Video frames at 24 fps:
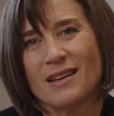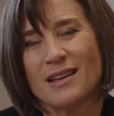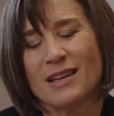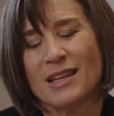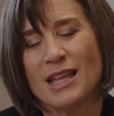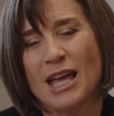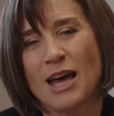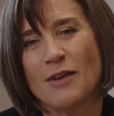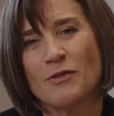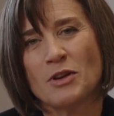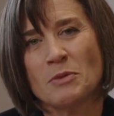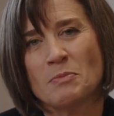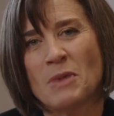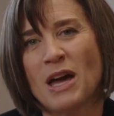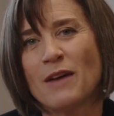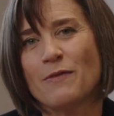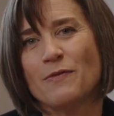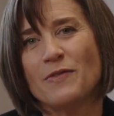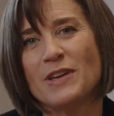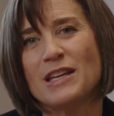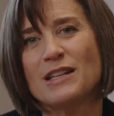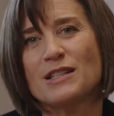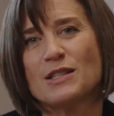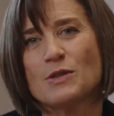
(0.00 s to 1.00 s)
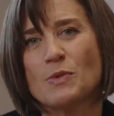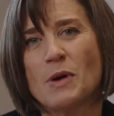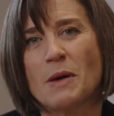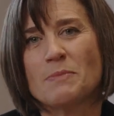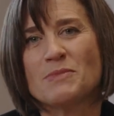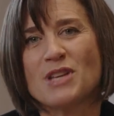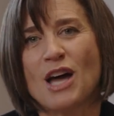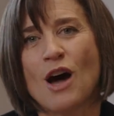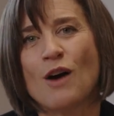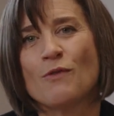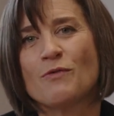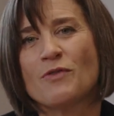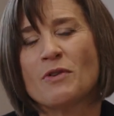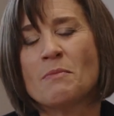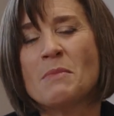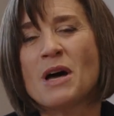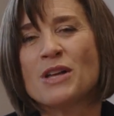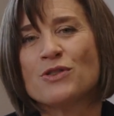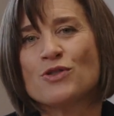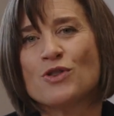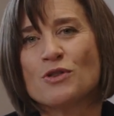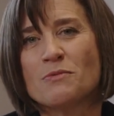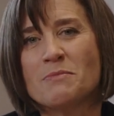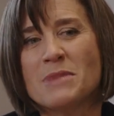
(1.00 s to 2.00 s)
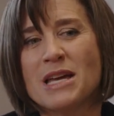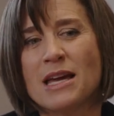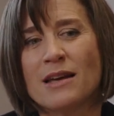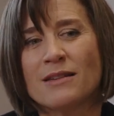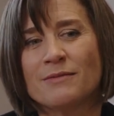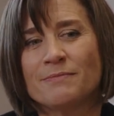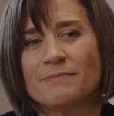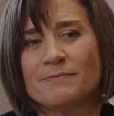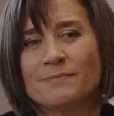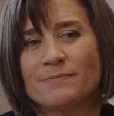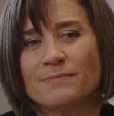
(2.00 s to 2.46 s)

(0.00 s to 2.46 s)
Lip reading: and having my feet swept out from under me,